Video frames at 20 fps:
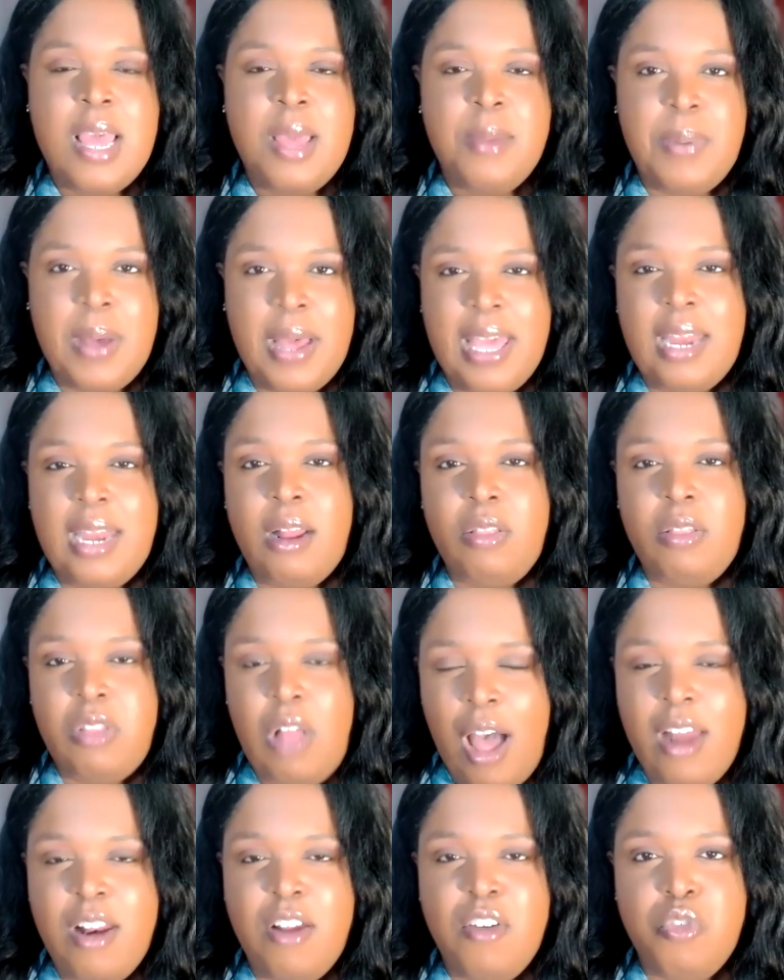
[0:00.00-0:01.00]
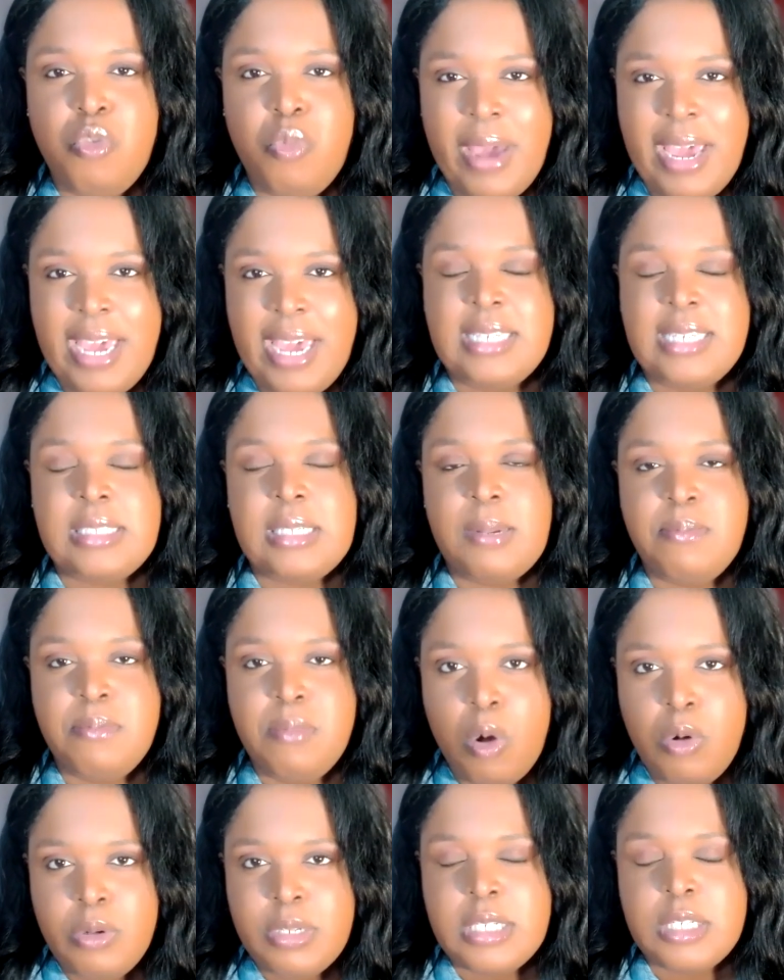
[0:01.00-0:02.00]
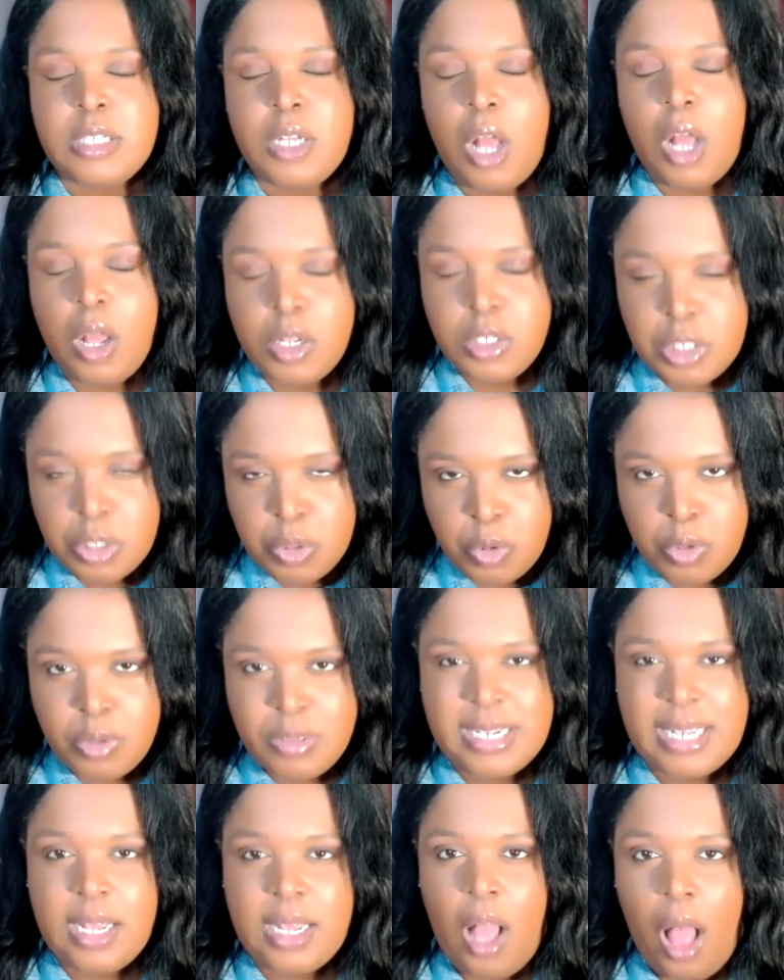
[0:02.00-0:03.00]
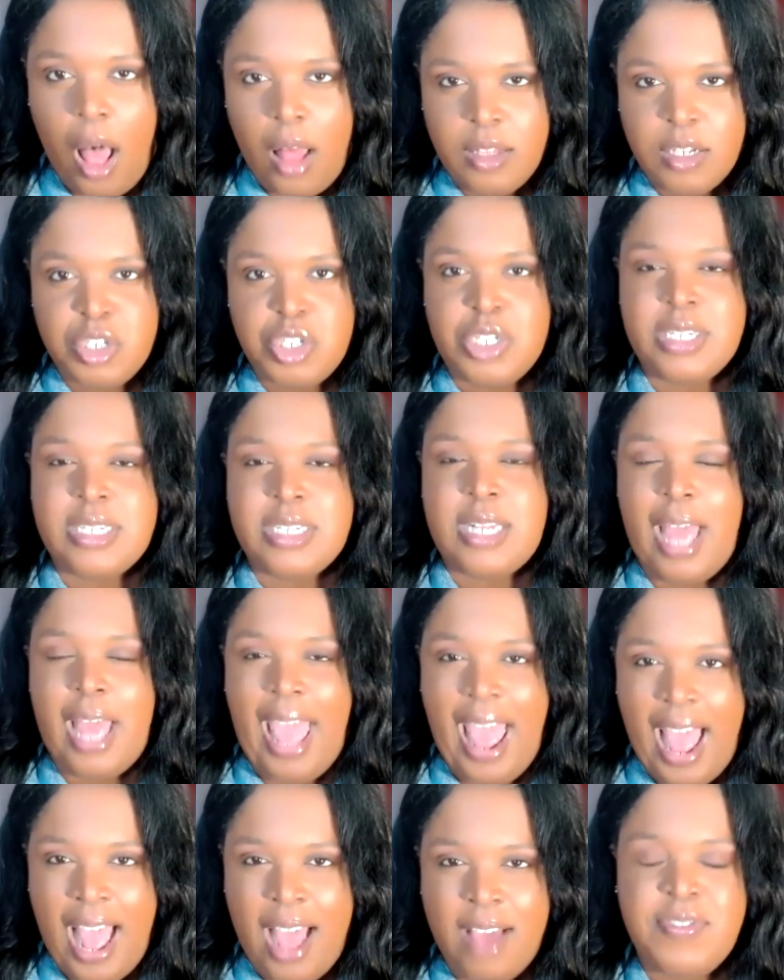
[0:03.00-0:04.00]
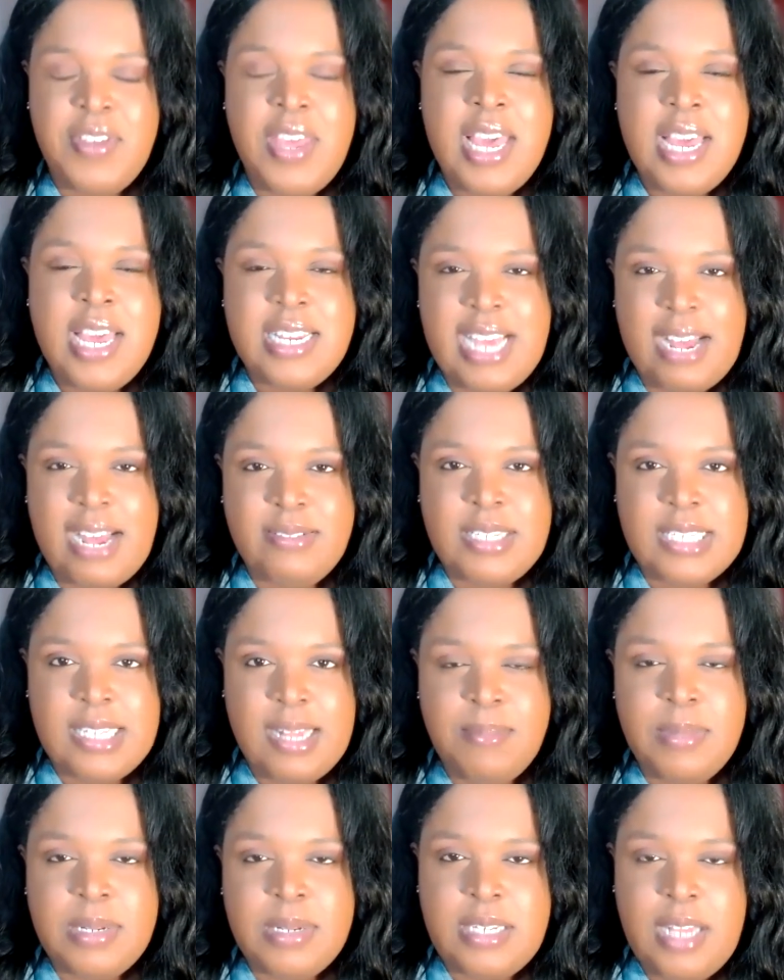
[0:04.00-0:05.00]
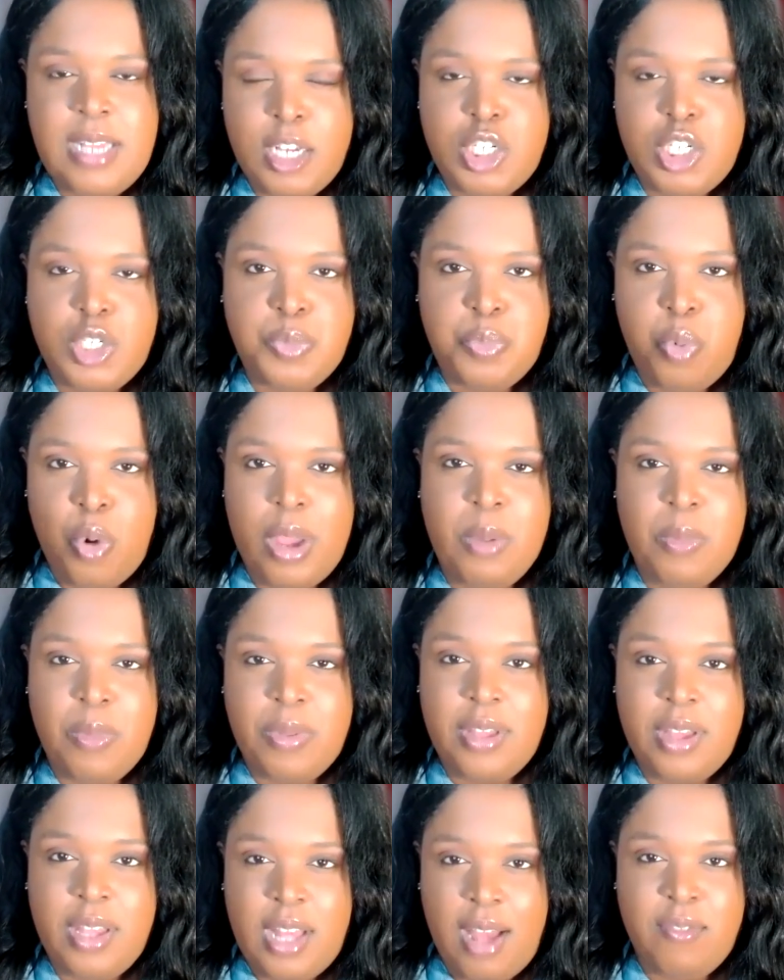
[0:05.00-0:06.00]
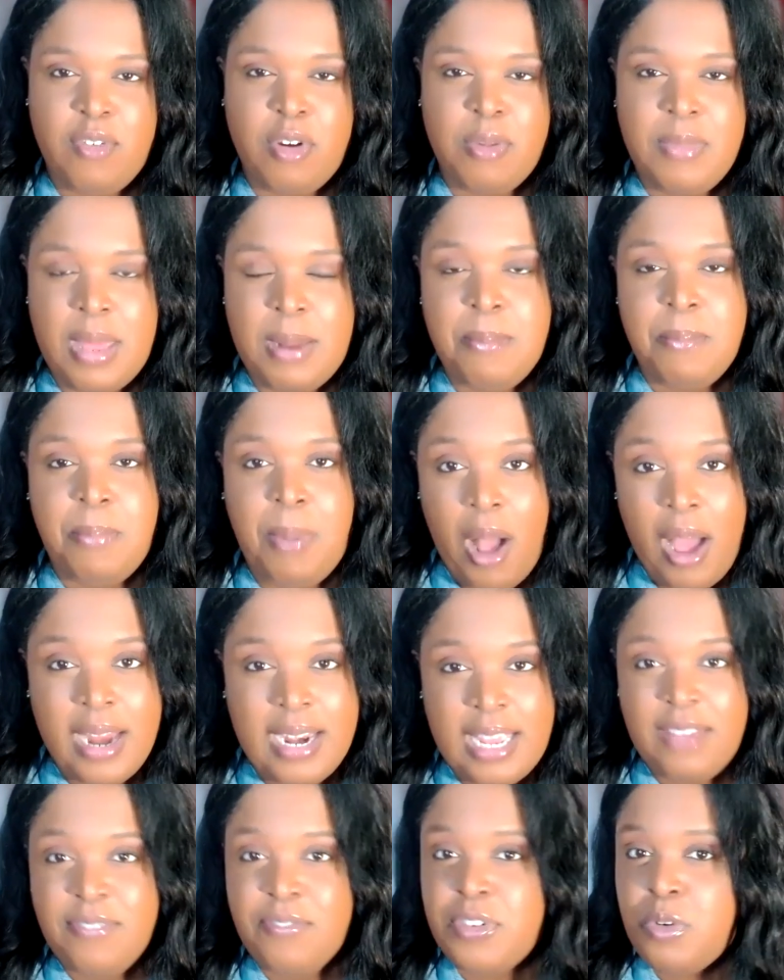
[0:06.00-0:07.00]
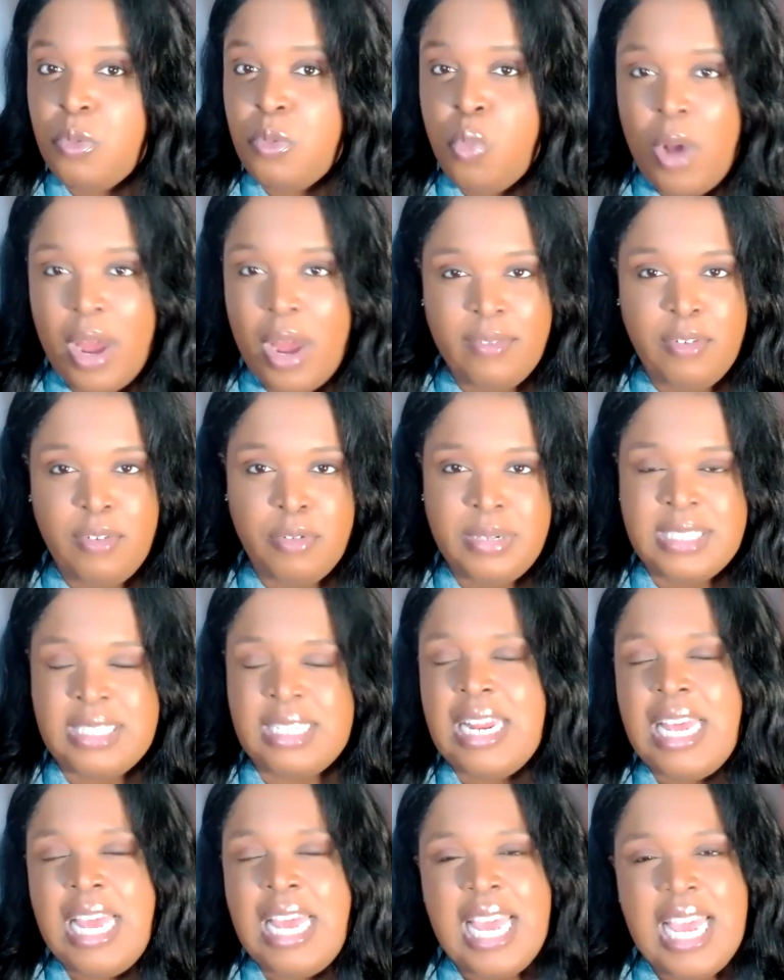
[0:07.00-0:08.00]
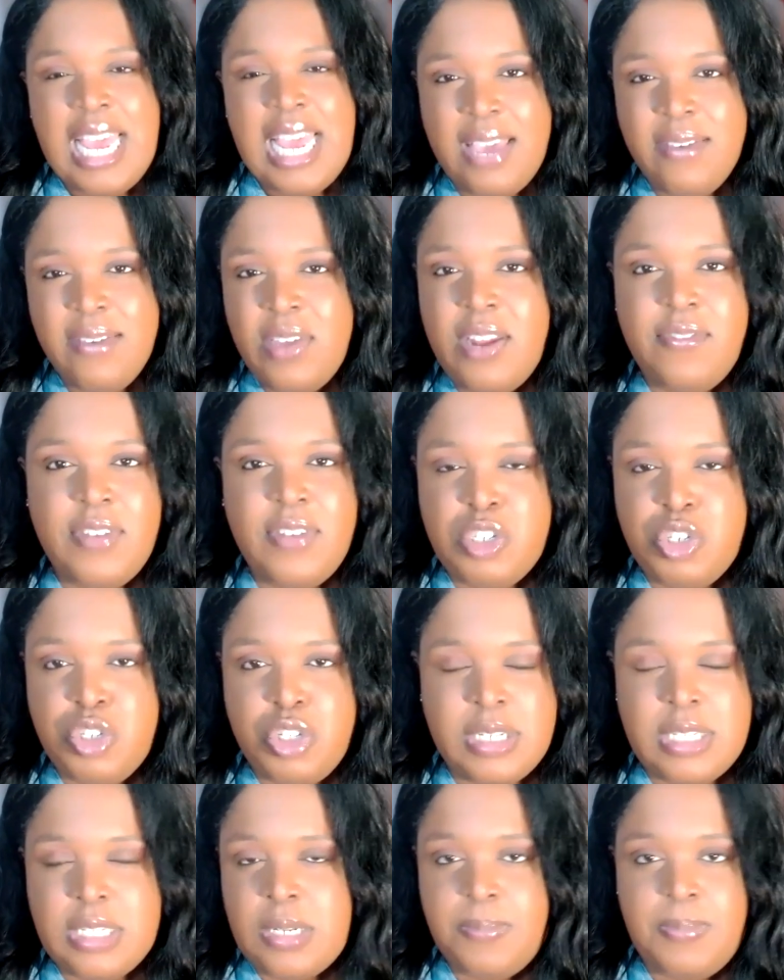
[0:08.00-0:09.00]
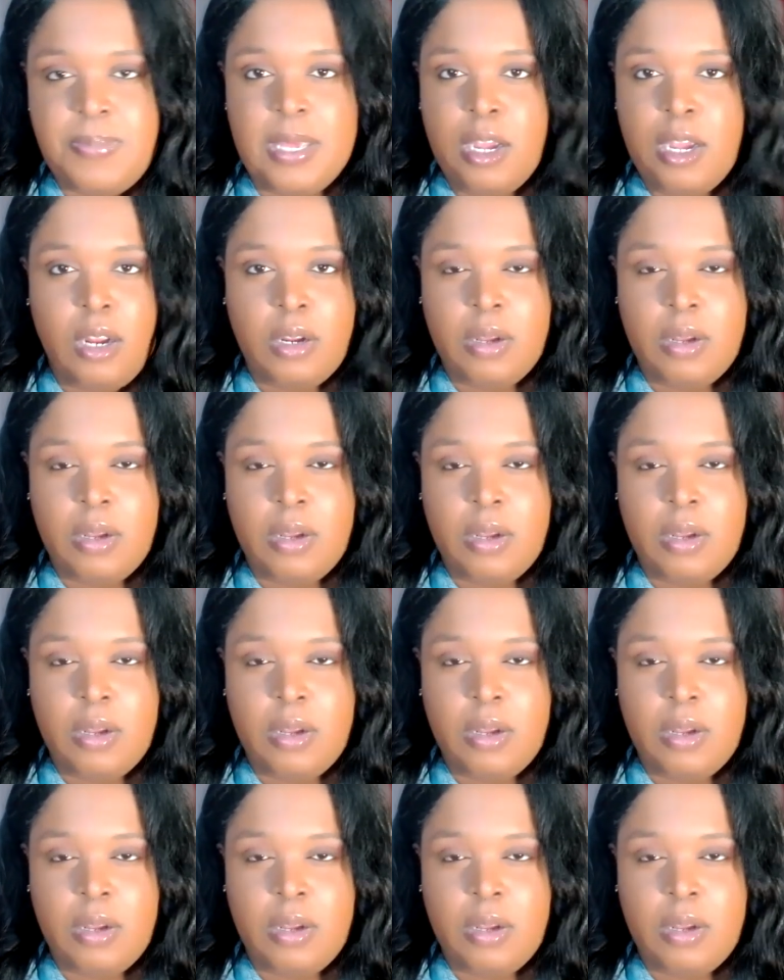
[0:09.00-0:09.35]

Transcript: But in a lot of ways, most schools and colleges have to have some touch point with a government body for whatever reason, even if it's just to be